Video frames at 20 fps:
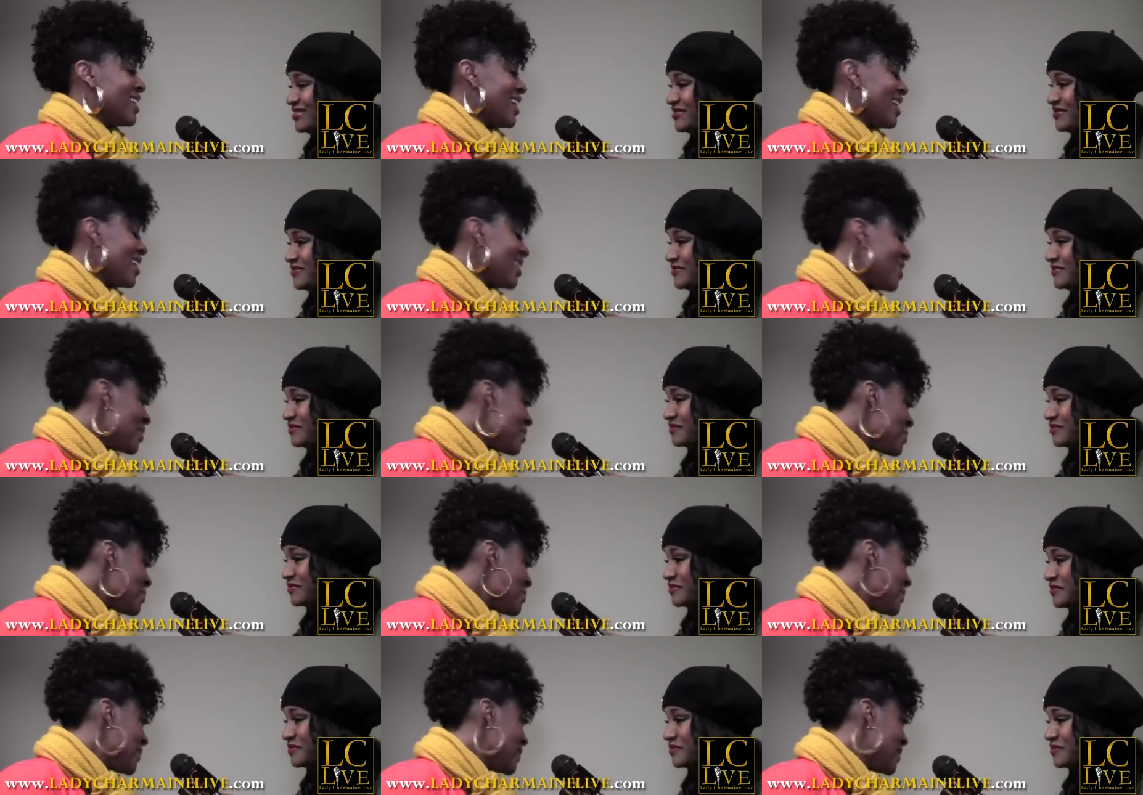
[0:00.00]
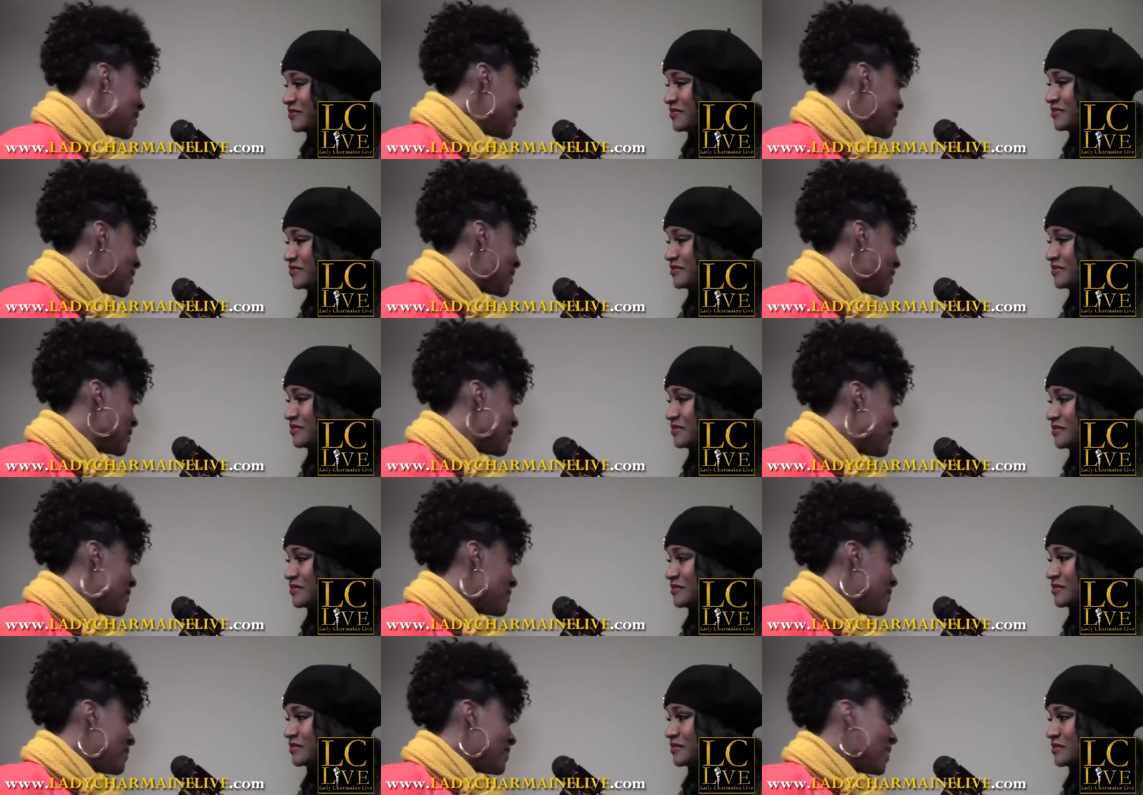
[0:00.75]
Speaker 1: I heard him preach.
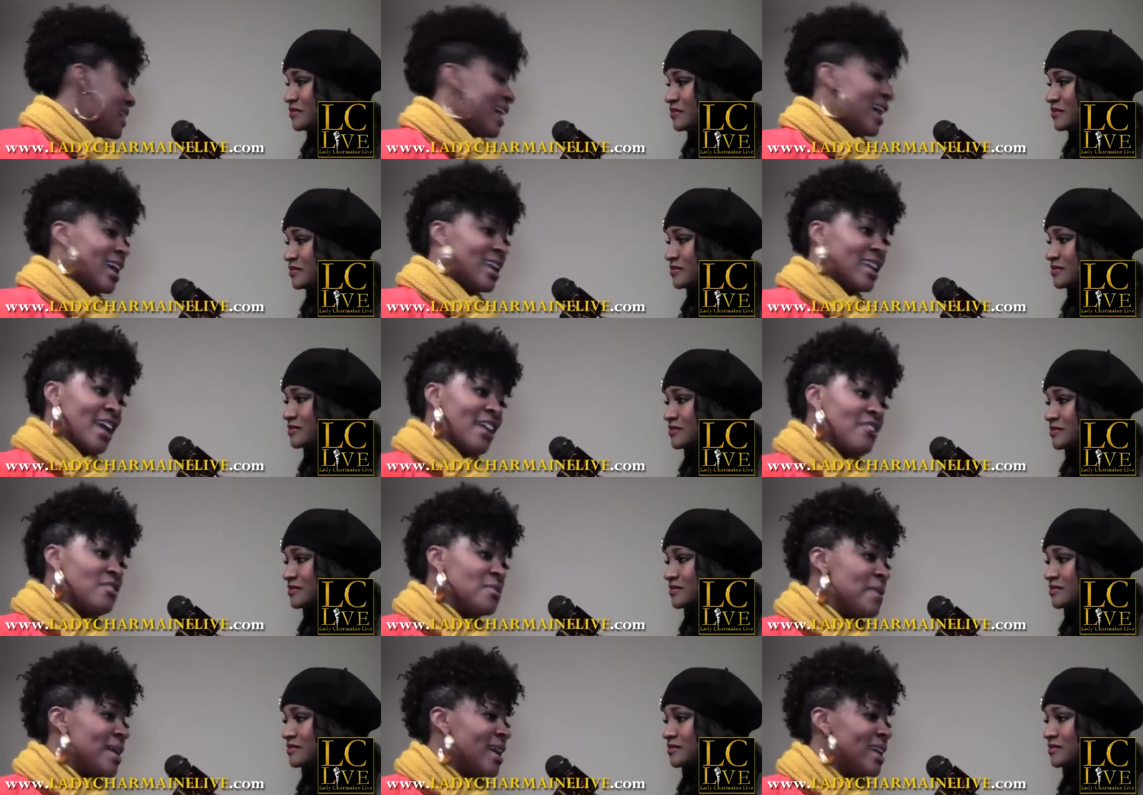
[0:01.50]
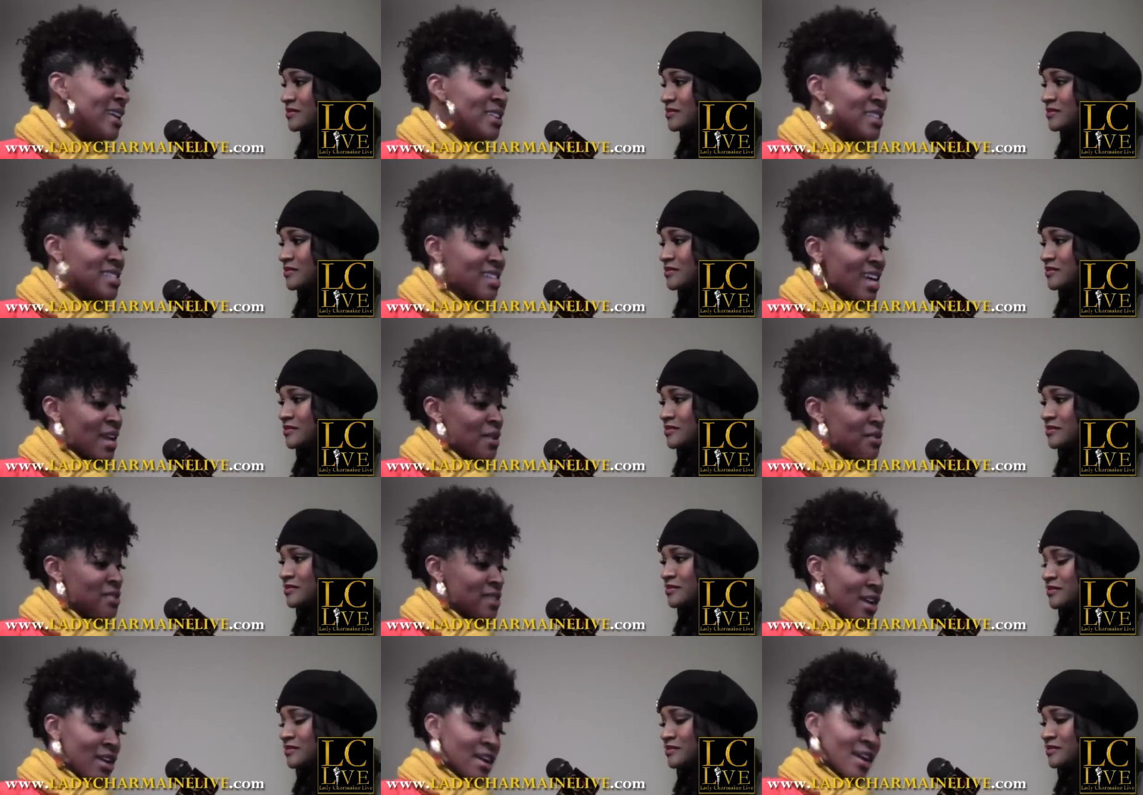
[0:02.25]
And everybody else kind of
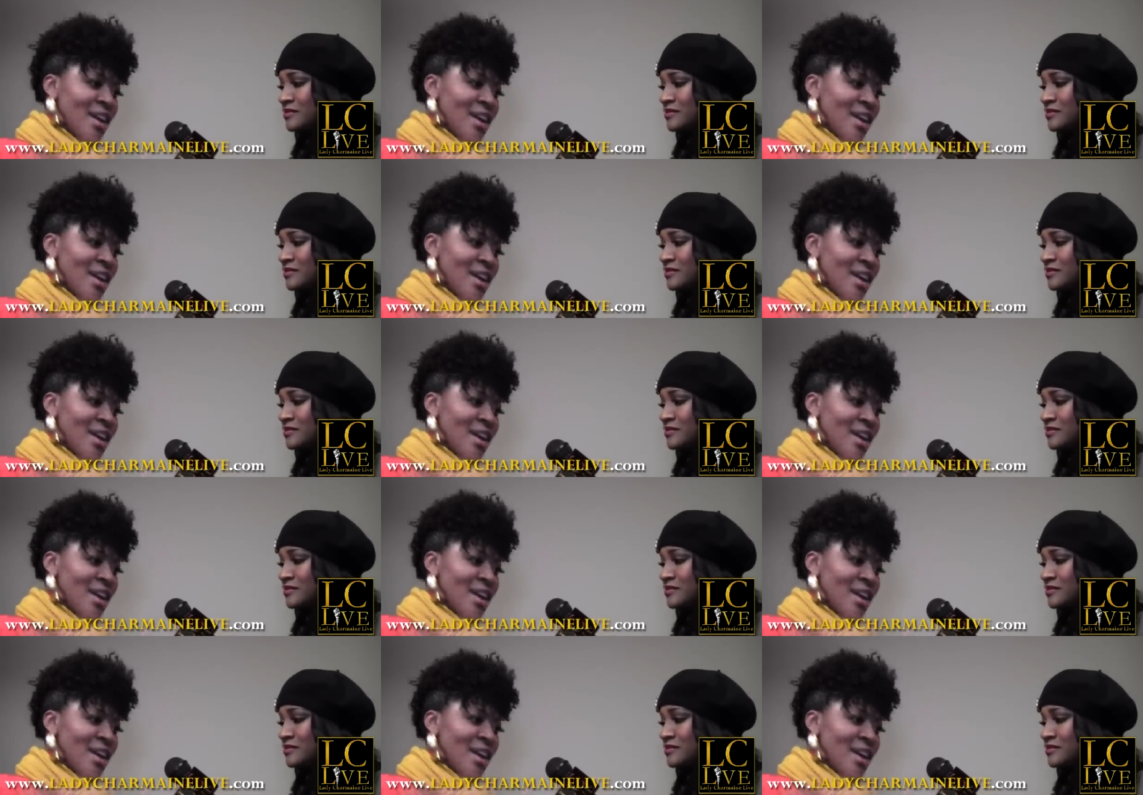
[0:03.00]
was like,